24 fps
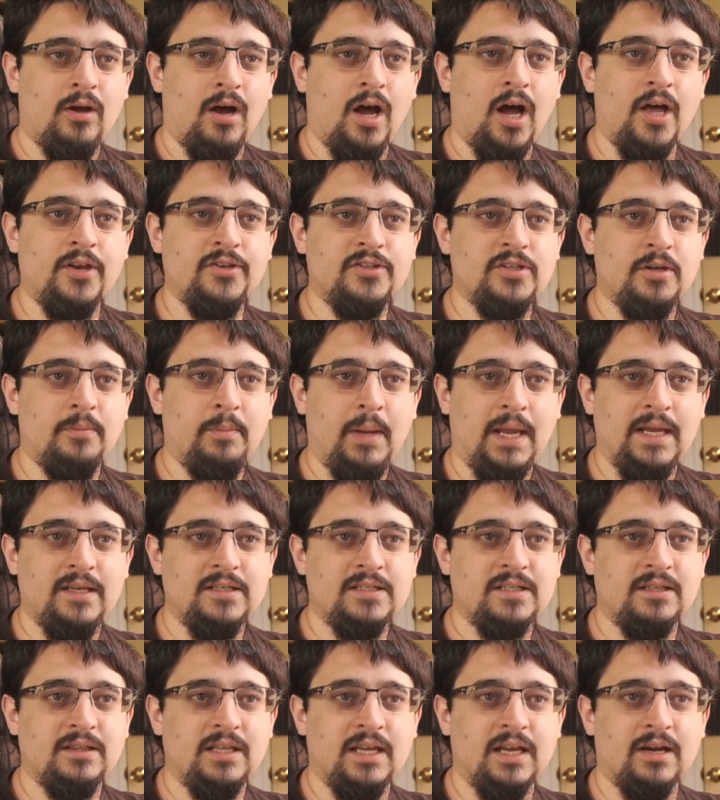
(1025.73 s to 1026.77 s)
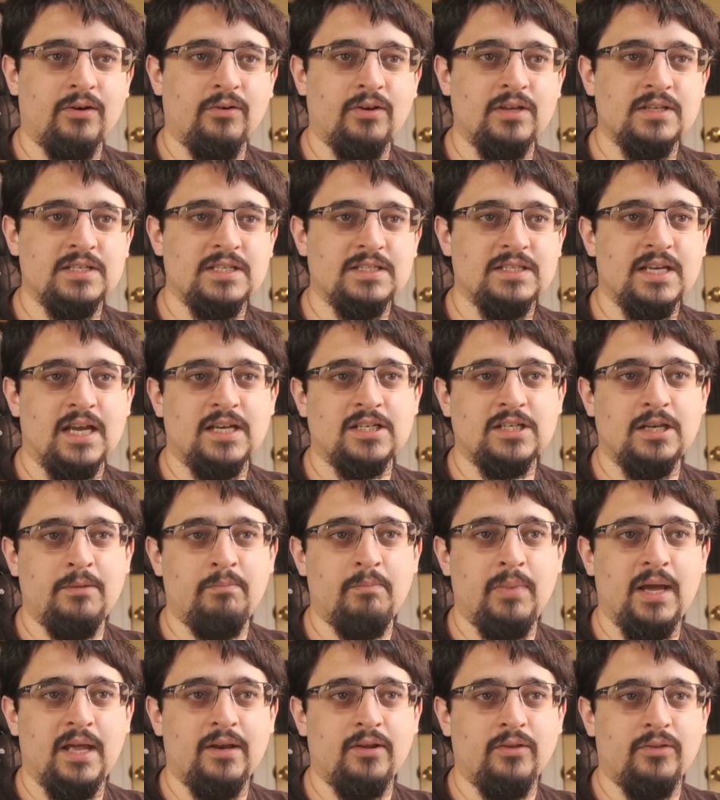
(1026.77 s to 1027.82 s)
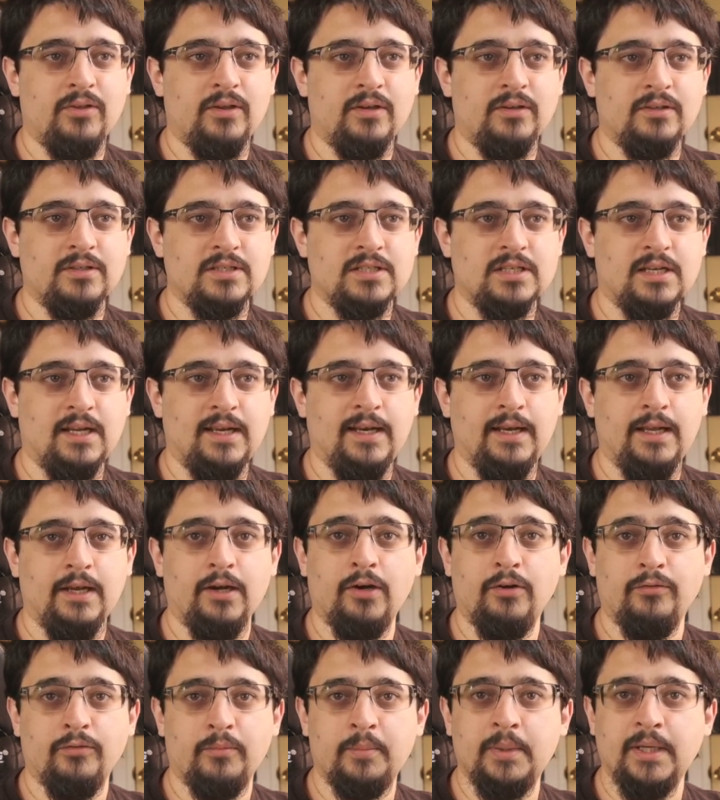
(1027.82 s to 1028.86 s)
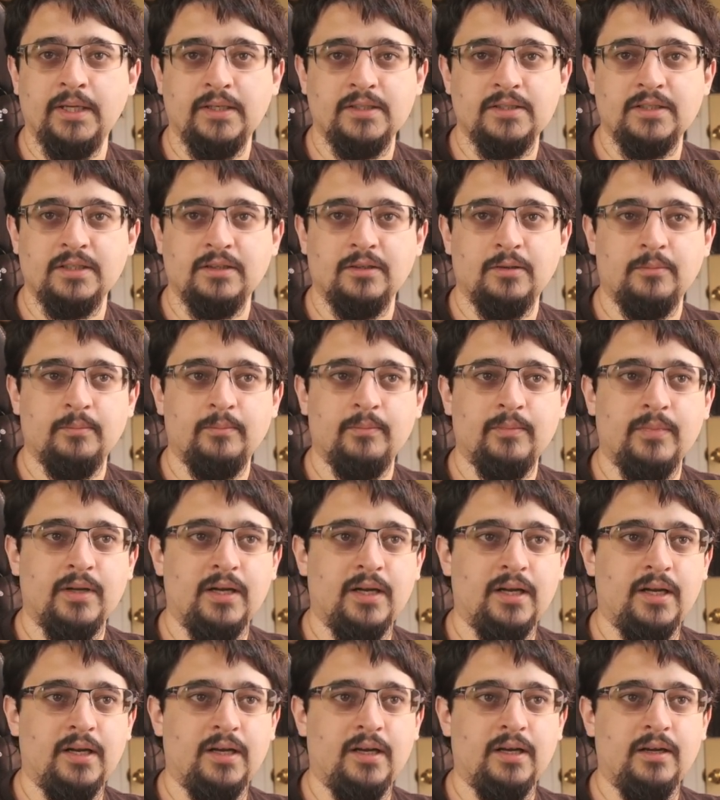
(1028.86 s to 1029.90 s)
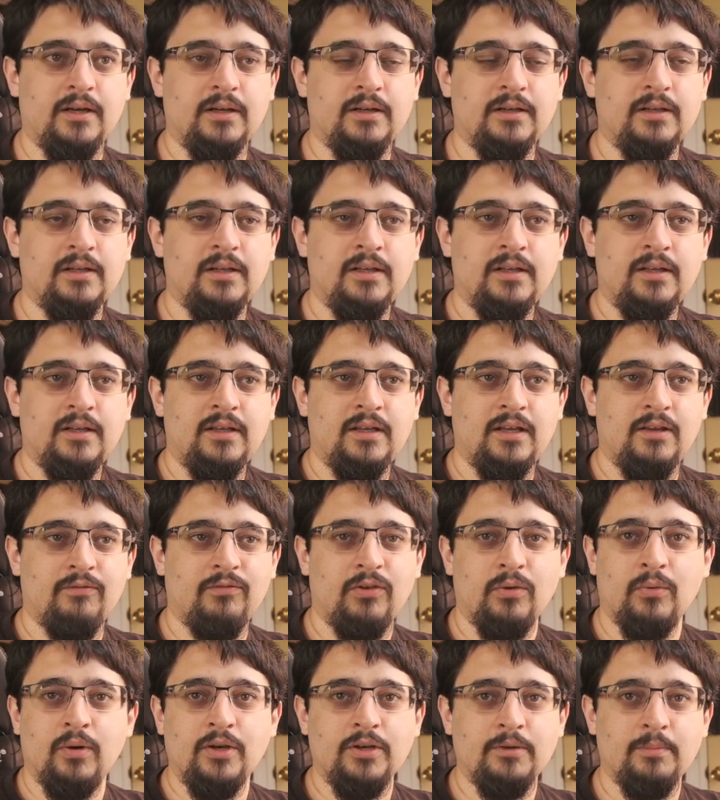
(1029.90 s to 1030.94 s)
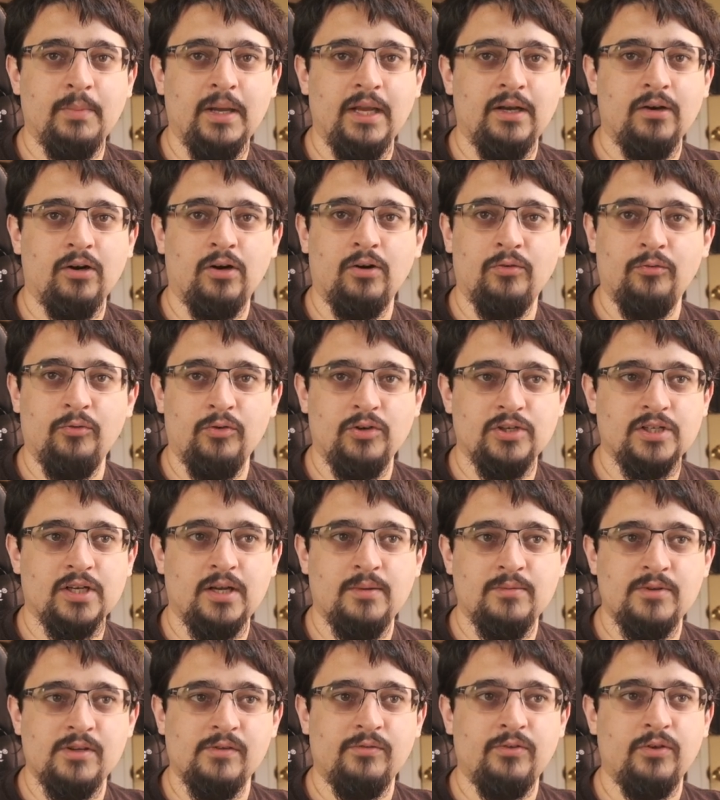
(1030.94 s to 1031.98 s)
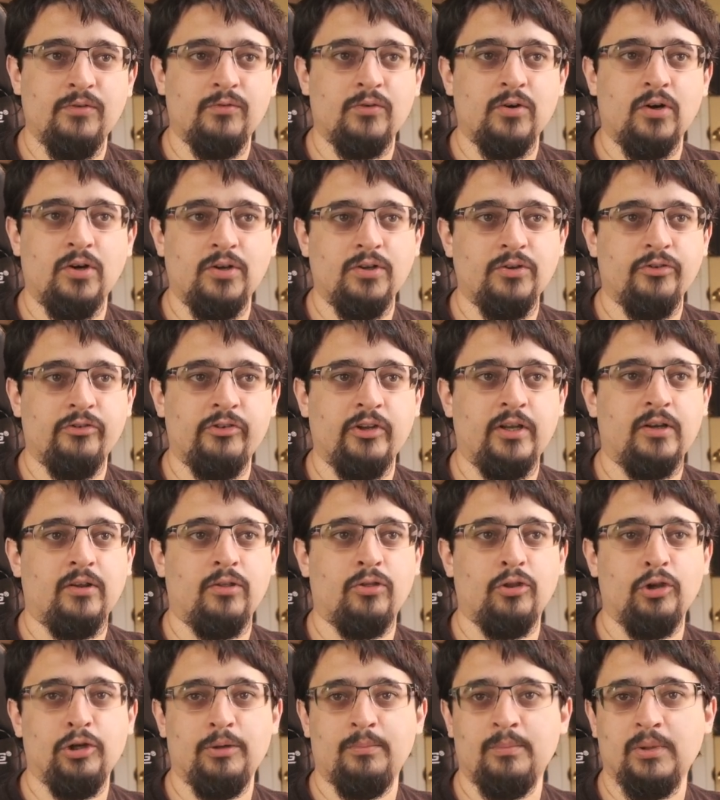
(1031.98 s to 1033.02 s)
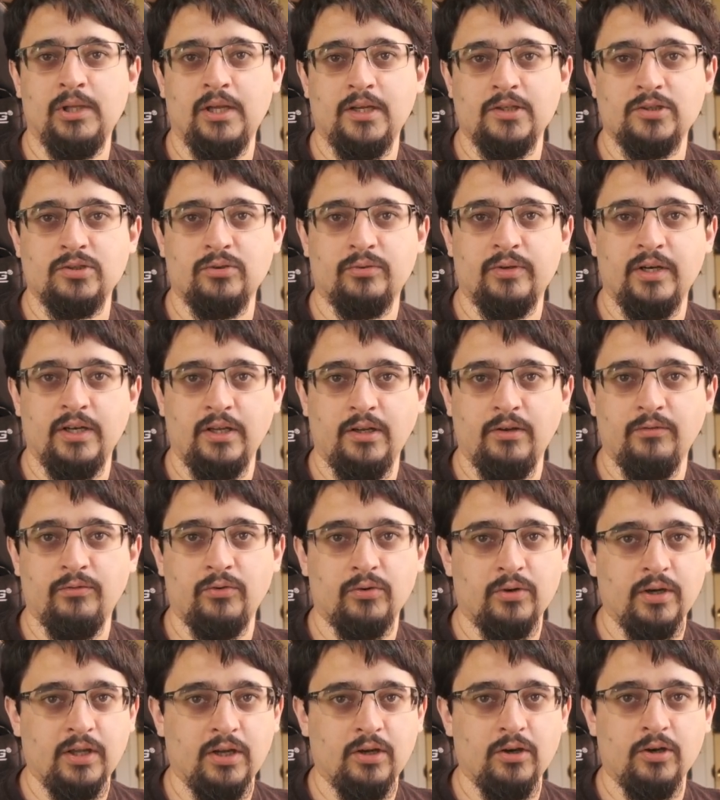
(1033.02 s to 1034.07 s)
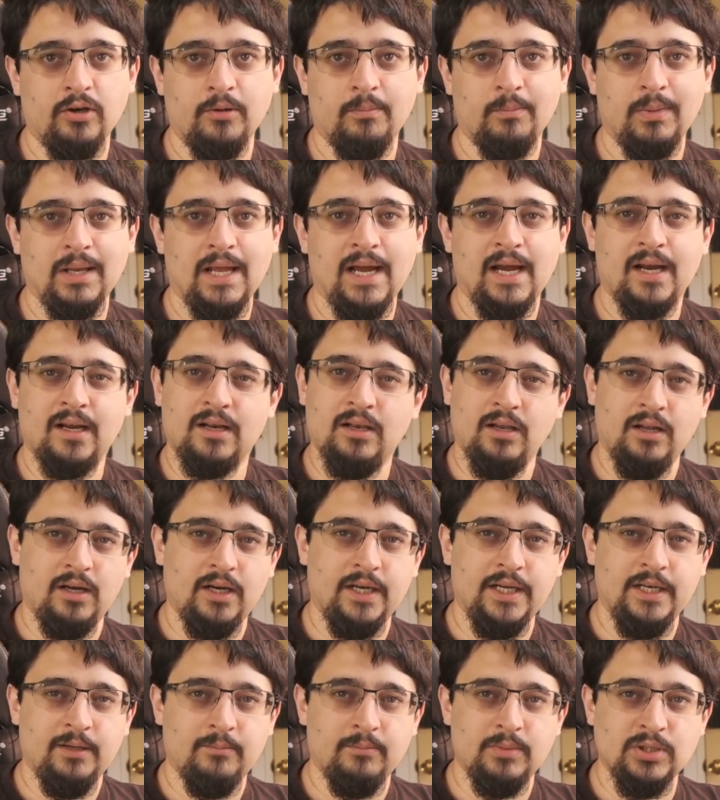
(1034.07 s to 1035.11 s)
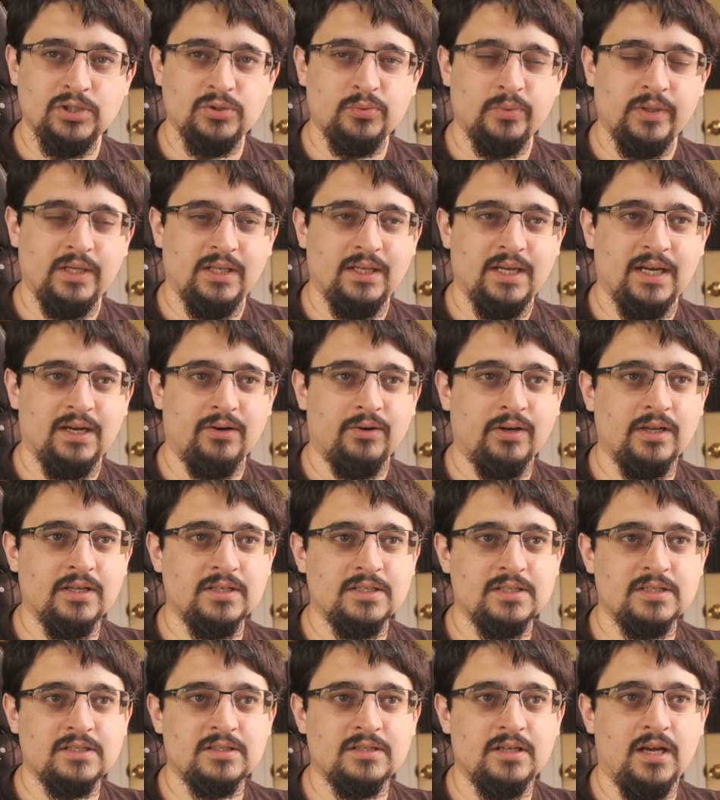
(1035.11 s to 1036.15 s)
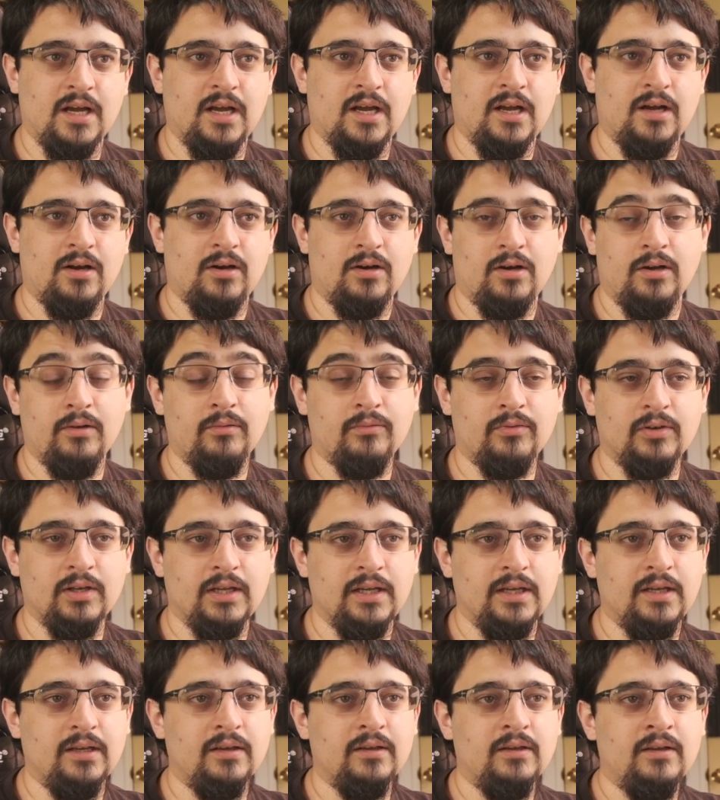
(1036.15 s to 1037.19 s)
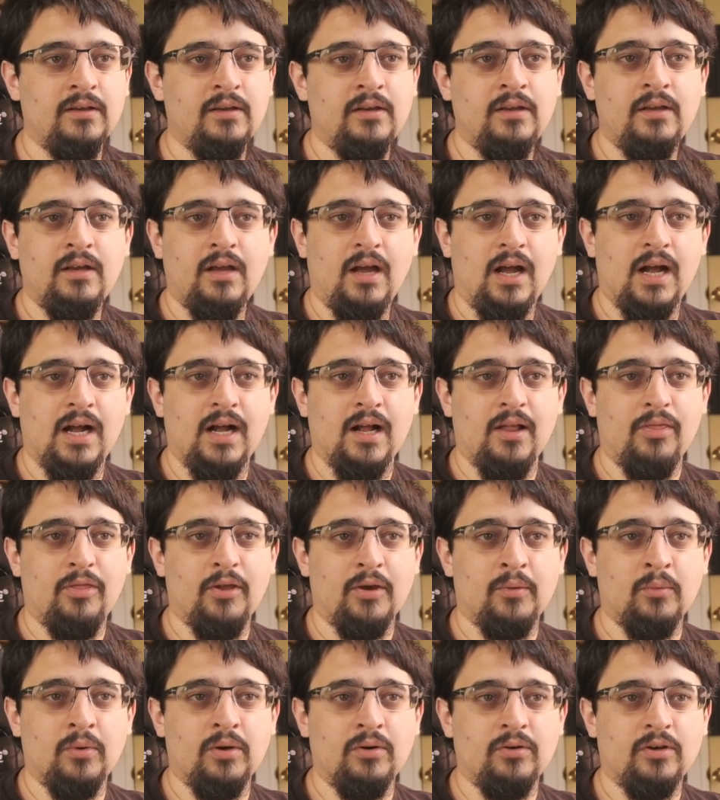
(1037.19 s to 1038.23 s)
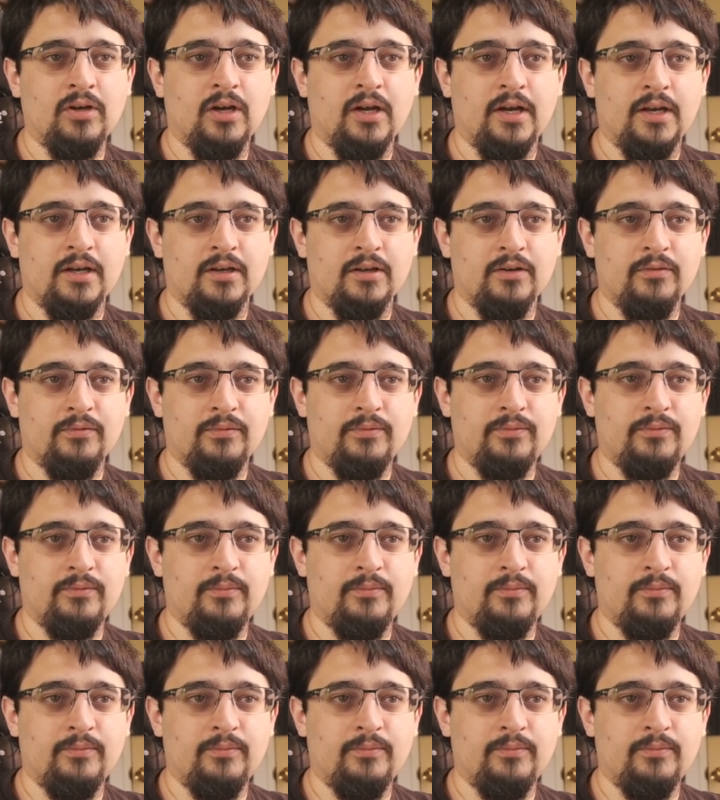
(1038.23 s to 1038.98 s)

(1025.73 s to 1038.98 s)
underpainting the areas is actually better than slightly overpainting them. Uh, if you underpaint, oftentimes if you've got your zenithal in place already, you've already got a black line between areas, uh, hopefully, uh, that will kind of